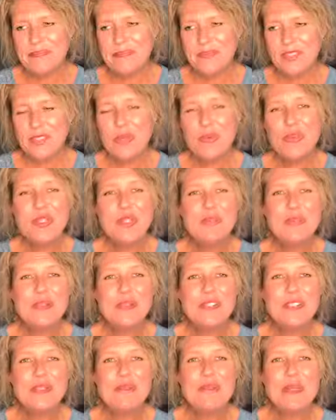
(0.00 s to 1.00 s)
So we're
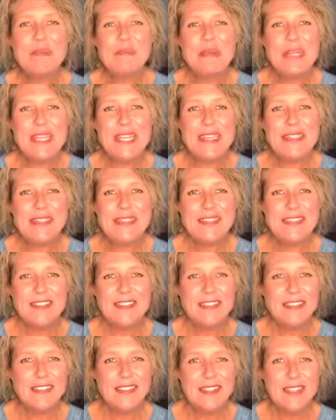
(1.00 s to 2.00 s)
supposed to be peace
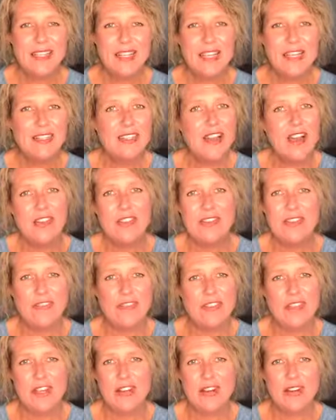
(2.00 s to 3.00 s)
and not the
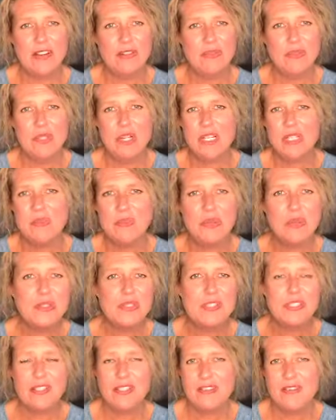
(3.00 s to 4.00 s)
fear. We're not
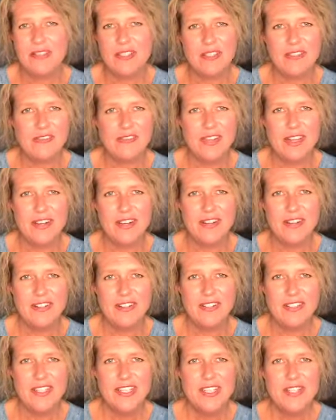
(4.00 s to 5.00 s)
supposed to live in the fear.
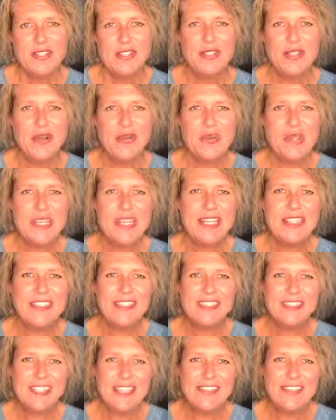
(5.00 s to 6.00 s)
So we need
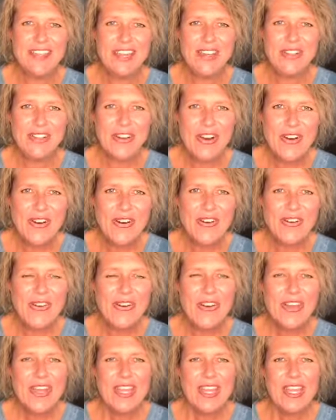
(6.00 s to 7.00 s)
to let that go
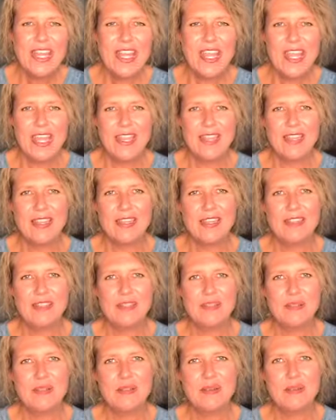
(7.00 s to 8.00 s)
and
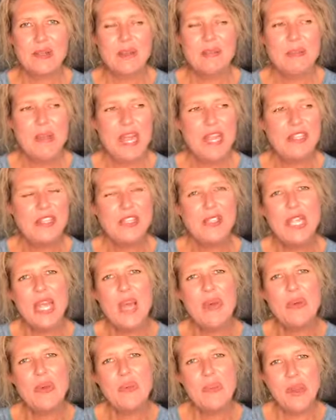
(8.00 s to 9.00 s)
imagine
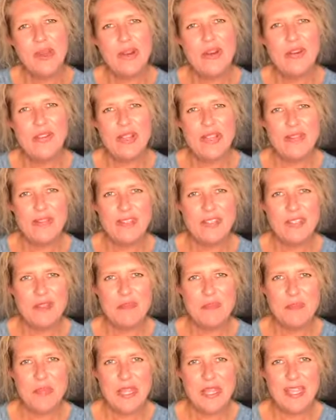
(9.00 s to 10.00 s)
how we want our lives to
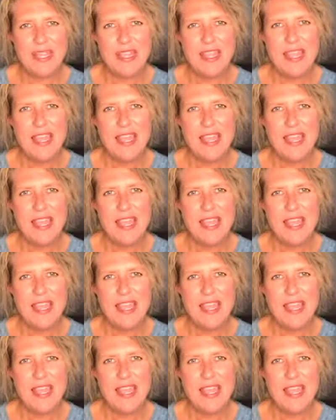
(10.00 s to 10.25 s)
be,